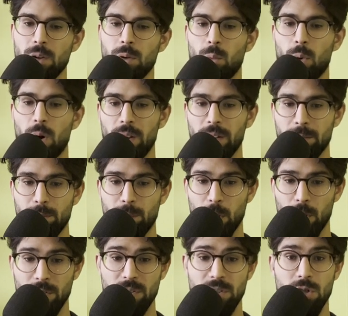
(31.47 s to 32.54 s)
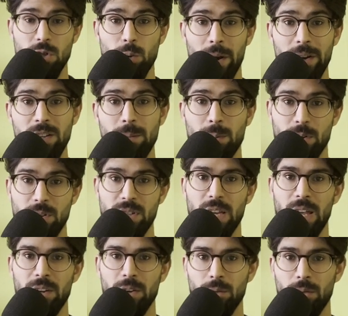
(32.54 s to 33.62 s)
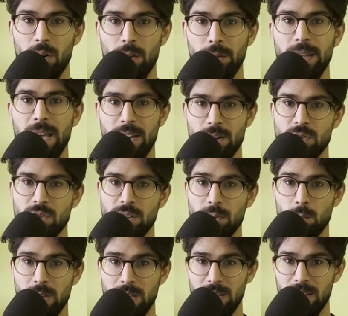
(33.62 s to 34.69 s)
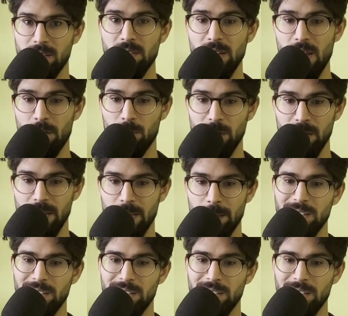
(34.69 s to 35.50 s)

while it burns twenty percent of all the energy we eat every day.